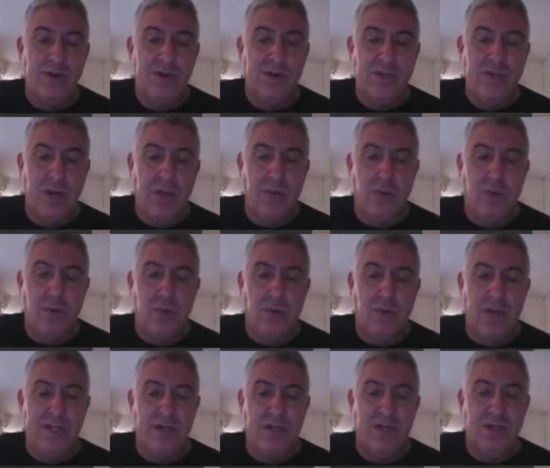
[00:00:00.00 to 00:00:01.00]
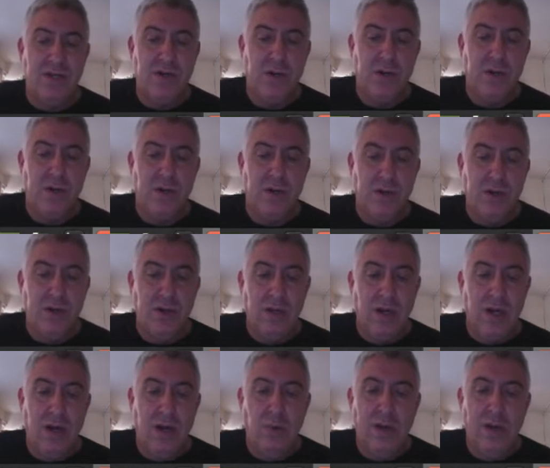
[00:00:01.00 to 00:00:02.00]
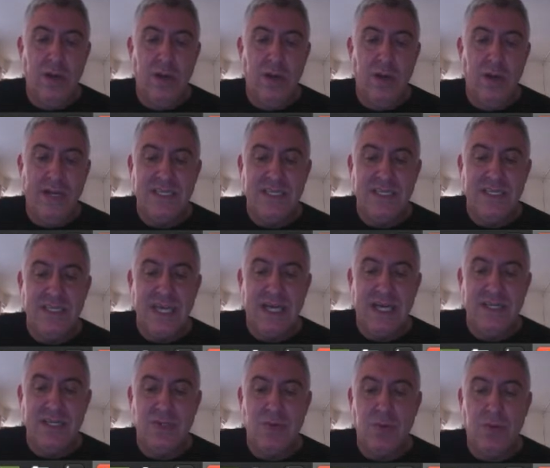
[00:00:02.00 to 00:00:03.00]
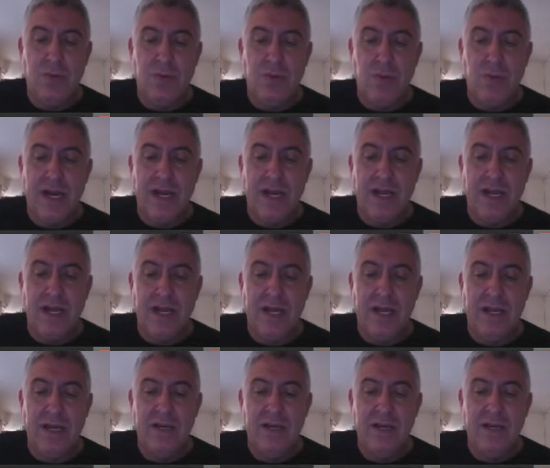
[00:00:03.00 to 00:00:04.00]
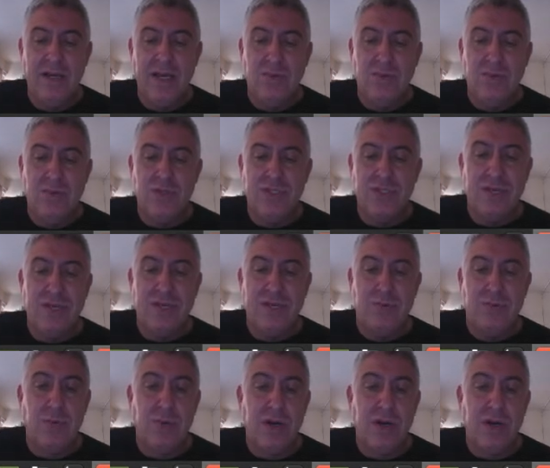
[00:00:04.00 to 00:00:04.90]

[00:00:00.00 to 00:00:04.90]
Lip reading: So it wants to know what is x when y equals 0.